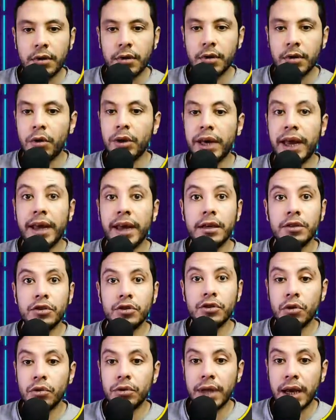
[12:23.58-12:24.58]
Okay,
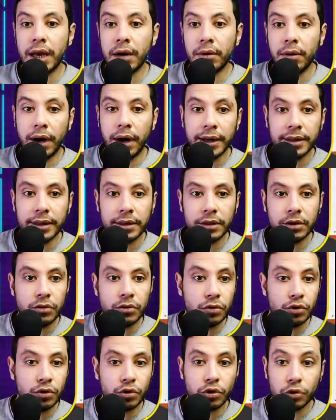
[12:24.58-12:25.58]
so now I
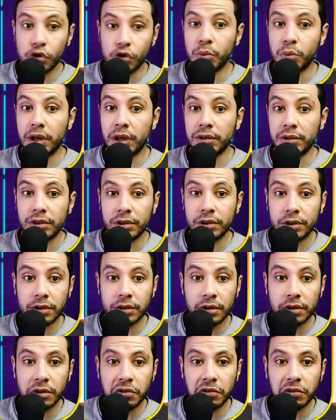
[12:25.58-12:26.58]
need to choose my
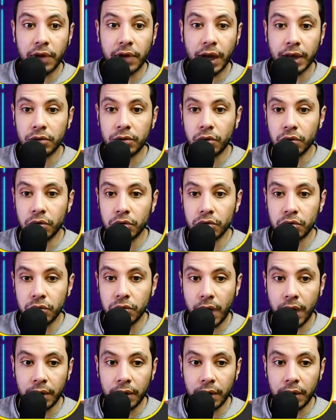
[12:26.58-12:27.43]
return flight also.